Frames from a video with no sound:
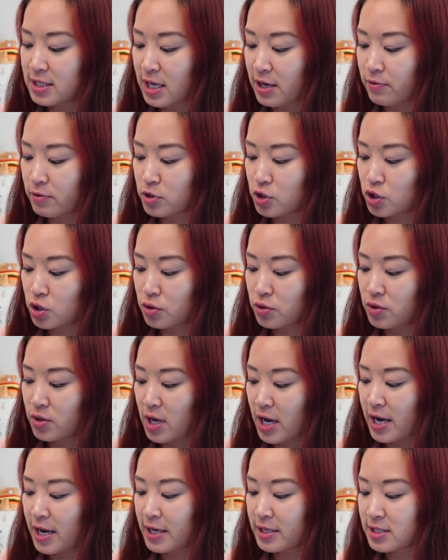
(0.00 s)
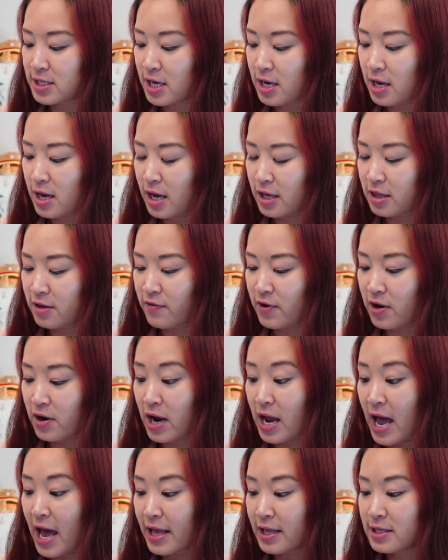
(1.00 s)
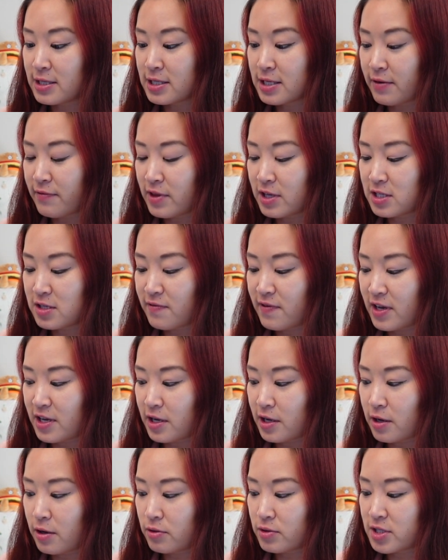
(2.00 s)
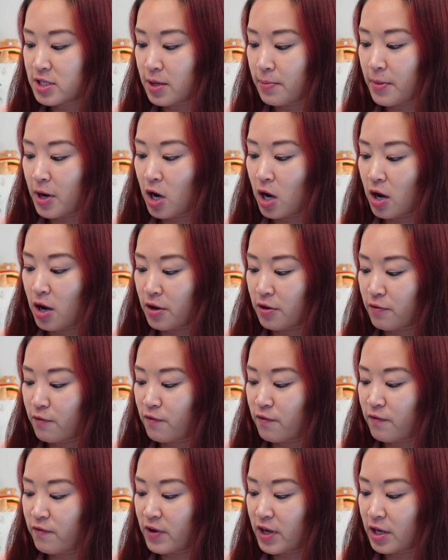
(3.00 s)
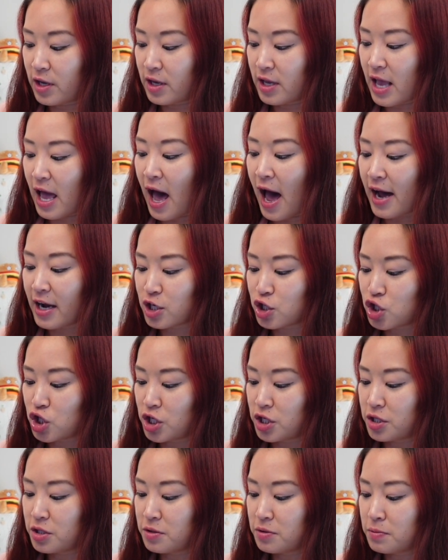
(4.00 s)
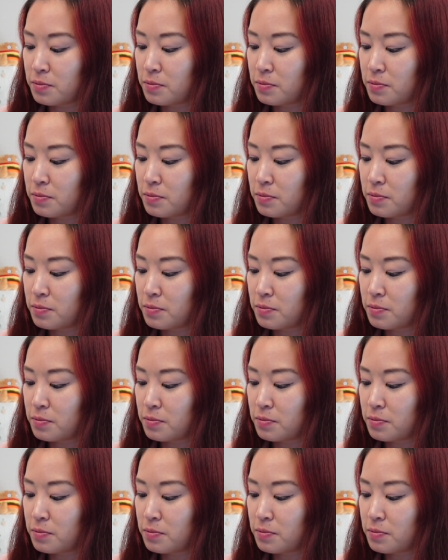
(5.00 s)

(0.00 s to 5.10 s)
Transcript: I will show you guys at the very end of this video some on-feet action.